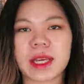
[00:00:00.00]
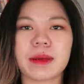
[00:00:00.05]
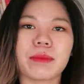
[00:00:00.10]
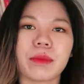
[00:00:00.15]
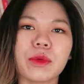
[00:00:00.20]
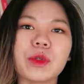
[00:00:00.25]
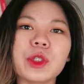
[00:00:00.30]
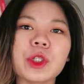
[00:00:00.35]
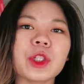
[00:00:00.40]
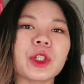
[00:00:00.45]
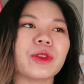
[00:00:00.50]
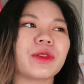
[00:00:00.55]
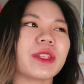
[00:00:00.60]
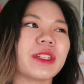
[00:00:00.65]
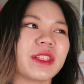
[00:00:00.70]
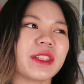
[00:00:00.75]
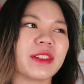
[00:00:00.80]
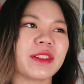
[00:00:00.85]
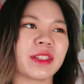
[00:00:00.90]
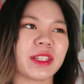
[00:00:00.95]
a
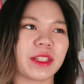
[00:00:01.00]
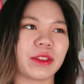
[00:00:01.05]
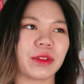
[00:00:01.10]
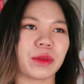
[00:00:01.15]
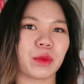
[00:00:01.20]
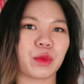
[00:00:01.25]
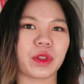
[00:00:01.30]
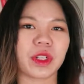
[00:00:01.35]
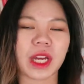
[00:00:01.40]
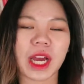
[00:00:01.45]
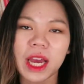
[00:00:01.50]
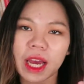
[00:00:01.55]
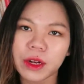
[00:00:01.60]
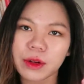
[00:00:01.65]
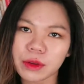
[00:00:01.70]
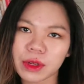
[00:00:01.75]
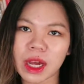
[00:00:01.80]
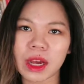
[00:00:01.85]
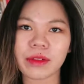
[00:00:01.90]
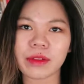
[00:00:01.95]
moisturizing serum, which I
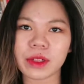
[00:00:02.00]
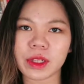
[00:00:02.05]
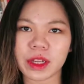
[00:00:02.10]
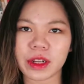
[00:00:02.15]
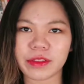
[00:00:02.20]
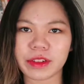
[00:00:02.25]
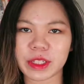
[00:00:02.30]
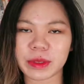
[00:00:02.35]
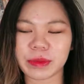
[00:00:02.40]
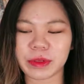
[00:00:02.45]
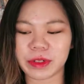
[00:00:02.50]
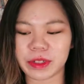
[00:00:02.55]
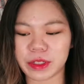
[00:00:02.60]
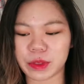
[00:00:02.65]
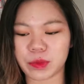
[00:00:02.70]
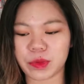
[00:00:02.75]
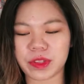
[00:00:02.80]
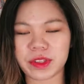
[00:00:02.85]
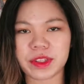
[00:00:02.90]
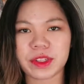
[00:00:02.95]
don't have a lot of
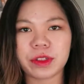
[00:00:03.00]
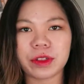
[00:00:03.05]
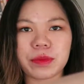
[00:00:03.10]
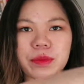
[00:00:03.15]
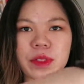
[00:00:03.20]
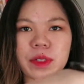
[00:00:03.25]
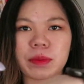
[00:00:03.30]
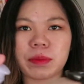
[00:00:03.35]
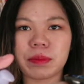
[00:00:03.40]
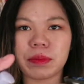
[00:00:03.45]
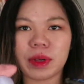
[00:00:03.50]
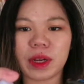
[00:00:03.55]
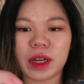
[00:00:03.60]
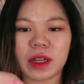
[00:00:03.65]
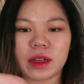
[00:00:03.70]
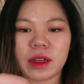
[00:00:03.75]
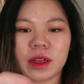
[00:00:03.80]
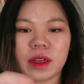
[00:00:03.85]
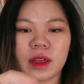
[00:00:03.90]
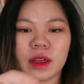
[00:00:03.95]
experience with serums,
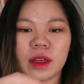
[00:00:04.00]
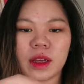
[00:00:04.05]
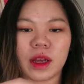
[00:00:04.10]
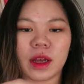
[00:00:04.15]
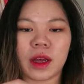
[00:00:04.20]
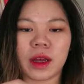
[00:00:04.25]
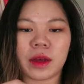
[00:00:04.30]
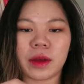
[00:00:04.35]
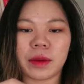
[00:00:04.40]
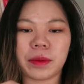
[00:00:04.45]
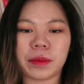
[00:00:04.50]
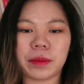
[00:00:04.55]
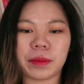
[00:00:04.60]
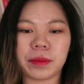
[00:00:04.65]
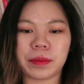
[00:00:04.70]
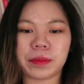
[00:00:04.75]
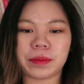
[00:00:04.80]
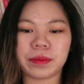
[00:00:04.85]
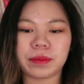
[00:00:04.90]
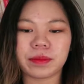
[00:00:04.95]
but
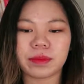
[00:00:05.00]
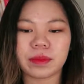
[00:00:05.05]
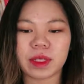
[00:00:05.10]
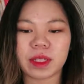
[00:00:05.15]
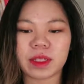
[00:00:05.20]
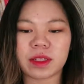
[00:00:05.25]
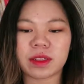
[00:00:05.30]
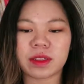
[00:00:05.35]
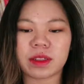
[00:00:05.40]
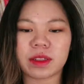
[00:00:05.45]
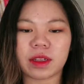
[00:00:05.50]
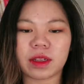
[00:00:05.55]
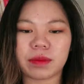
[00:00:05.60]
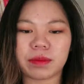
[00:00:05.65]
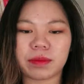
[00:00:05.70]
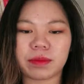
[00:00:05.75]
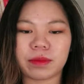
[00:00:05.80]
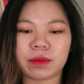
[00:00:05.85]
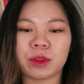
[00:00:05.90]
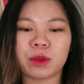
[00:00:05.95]
it's
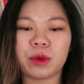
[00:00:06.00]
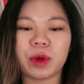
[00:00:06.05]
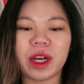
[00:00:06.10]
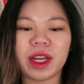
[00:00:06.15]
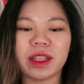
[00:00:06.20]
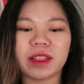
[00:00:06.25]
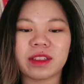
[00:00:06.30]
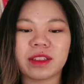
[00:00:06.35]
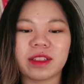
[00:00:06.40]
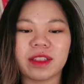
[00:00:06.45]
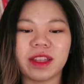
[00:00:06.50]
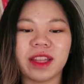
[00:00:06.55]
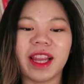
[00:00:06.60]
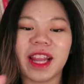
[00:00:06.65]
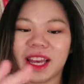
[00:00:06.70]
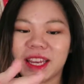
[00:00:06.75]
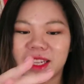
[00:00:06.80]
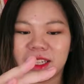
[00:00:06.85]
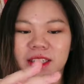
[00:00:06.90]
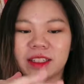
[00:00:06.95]
quite
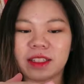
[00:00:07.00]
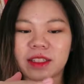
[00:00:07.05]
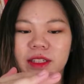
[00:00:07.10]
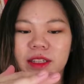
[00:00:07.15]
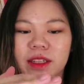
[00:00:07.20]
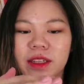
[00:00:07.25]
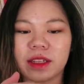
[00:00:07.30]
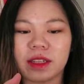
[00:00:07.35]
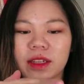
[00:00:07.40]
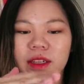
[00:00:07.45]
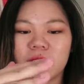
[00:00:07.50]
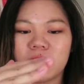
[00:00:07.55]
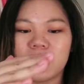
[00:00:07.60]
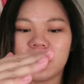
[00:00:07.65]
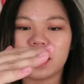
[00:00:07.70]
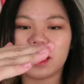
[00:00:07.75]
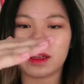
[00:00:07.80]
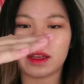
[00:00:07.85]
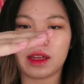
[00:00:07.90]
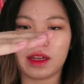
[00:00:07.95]
light,
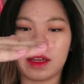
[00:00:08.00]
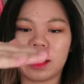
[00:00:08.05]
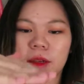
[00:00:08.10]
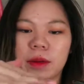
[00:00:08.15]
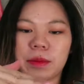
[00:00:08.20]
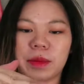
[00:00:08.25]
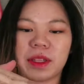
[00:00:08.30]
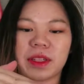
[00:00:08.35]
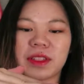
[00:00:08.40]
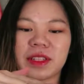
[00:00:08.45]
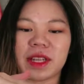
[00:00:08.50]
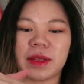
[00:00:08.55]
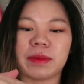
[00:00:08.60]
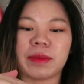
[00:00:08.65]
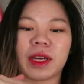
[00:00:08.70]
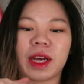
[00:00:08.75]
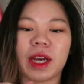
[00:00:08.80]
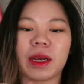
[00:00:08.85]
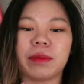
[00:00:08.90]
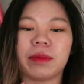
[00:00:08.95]
but at the same
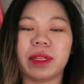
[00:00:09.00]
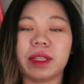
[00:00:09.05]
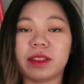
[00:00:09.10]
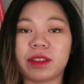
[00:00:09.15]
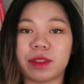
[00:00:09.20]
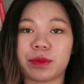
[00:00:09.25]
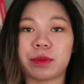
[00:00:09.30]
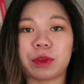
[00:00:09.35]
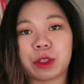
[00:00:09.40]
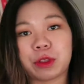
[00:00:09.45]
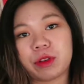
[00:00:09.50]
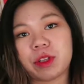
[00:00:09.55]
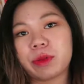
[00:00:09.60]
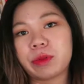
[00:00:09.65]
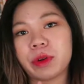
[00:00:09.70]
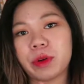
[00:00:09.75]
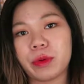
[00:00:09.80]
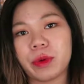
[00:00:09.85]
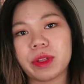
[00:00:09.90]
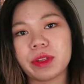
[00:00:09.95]
time it does moisturize
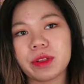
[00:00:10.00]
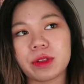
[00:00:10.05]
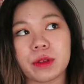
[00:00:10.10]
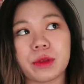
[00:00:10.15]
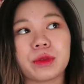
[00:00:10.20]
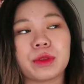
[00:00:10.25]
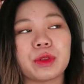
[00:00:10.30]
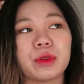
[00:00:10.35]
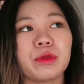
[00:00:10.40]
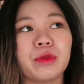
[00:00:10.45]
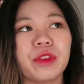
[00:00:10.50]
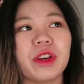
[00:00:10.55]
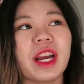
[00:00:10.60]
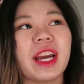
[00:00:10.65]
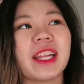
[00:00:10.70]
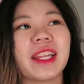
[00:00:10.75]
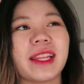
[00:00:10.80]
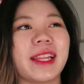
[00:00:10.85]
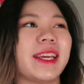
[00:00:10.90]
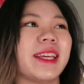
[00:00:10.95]
pretty well. So far
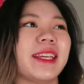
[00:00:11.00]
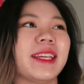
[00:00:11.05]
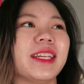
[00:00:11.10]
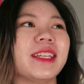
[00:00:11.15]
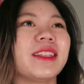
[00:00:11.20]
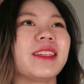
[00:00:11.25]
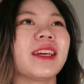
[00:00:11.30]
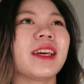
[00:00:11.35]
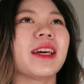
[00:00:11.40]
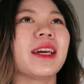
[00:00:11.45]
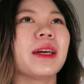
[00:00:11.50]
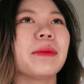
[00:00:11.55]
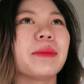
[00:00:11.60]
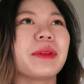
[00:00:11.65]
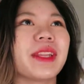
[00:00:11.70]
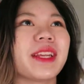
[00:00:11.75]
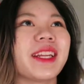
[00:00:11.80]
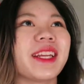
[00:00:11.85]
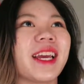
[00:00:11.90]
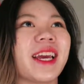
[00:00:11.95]
I like it,
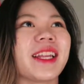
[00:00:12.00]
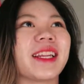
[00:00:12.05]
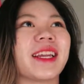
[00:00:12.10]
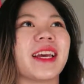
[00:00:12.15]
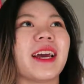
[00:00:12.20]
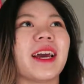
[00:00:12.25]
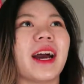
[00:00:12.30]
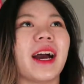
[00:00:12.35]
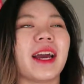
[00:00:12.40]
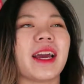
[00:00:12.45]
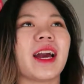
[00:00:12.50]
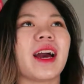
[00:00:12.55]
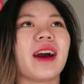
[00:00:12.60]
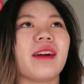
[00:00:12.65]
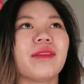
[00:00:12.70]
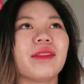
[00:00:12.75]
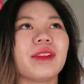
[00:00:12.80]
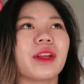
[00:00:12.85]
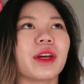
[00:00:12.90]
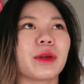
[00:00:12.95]
but then again, I
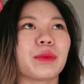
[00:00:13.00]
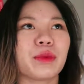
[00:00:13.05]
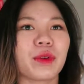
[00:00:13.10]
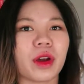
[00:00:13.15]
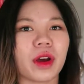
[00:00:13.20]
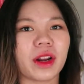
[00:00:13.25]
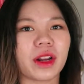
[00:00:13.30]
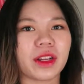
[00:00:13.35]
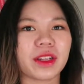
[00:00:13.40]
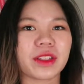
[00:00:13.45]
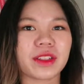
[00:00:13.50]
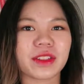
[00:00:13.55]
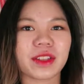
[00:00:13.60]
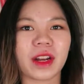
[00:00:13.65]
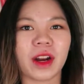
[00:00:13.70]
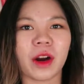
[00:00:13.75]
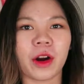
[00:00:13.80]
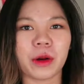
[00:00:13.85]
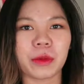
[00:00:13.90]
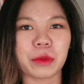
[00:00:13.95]
have a lot of products that
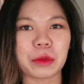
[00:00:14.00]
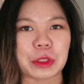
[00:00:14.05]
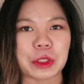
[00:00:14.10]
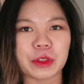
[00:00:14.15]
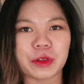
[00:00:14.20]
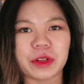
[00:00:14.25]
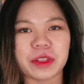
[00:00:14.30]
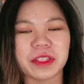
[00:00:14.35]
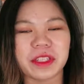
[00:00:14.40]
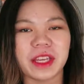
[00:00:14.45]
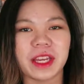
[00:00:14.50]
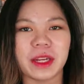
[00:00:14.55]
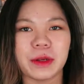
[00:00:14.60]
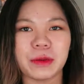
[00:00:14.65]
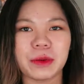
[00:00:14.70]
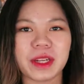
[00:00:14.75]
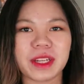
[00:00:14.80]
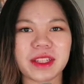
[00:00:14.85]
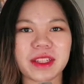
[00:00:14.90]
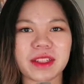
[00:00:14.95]
are moisturizing
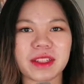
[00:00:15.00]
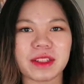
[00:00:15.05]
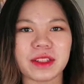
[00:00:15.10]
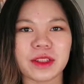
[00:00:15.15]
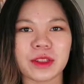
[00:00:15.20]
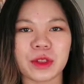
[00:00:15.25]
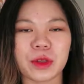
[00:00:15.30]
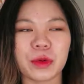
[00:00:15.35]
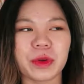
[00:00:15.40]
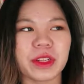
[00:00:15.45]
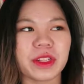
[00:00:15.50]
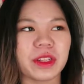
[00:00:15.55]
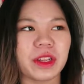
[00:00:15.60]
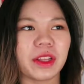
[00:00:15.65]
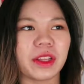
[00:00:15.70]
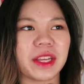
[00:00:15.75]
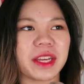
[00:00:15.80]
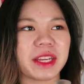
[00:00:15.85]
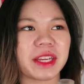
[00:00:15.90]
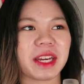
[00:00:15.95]
anyways, so it's
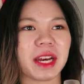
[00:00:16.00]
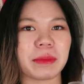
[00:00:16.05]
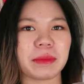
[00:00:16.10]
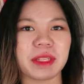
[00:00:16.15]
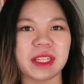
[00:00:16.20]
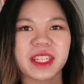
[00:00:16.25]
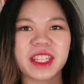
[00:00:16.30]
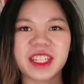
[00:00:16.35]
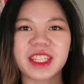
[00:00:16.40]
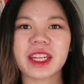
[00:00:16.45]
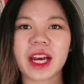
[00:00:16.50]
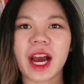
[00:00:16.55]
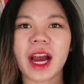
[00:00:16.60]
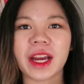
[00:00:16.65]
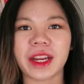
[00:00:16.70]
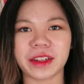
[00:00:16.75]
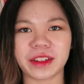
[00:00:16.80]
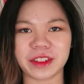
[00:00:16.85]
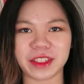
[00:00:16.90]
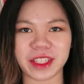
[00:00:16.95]
not like I'm in
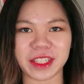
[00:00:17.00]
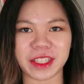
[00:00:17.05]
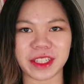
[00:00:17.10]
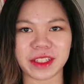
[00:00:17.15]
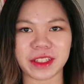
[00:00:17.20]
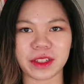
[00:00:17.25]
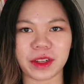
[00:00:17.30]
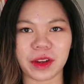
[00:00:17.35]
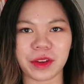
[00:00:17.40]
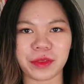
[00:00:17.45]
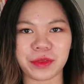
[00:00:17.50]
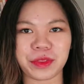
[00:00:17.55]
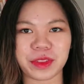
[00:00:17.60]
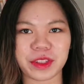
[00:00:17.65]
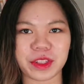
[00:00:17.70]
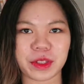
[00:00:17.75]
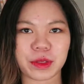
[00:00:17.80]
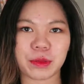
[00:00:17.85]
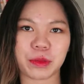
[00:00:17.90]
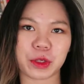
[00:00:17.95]
dire need of
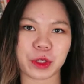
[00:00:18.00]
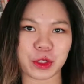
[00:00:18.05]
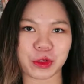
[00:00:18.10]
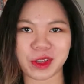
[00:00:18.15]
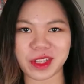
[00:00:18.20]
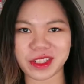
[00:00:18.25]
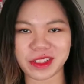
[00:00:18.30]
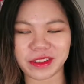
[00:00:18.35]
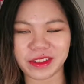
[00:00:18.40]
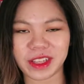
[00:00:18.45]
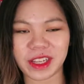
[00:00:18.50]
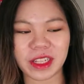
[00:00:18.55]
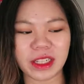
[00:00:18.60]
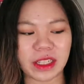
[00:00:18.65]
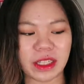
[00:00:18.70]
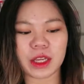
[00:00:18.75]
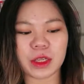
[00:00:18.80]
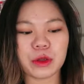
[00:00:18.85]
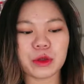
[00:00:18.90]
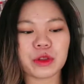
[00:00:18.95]
this moisturizing thing.
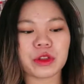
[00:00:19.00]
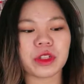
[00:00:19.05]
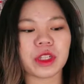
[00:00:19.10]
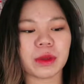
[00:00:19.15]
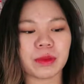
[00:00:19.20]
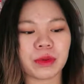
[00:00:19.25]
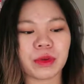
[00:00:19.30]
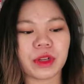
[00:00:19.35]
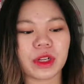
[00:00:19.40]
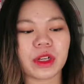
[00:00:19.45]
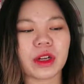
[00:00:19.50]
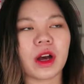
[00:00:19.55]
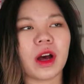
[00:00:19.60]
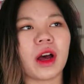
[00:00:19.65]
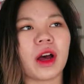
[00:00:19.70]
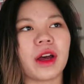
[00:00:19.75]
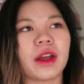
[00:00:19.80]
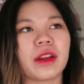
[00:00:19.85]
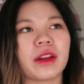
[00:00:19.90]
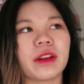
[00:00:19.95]
I usually put it
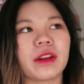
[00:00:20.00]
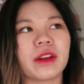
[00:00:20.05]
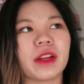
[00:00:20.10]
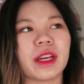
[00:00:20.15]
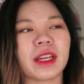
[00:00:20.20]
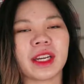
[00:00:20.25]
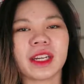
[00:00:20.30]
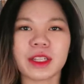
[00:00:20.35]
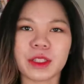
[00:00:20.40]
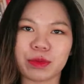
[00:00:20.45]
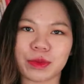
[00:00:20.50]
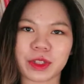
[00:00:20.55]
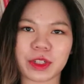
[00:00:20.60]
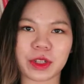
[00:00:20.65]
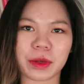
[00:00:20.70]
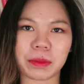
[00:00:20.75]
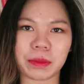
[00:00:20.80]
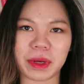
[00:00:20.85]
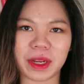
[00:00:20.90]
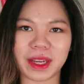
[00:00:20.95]
on, I kind of switch
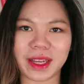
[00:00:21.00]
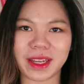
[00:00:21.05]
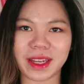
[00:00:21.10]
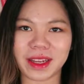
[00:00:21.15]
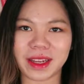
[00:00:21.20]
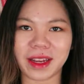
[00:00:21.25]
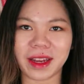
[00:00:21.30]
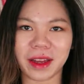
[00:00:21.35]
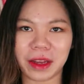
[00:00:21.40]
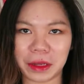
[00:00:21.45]
up my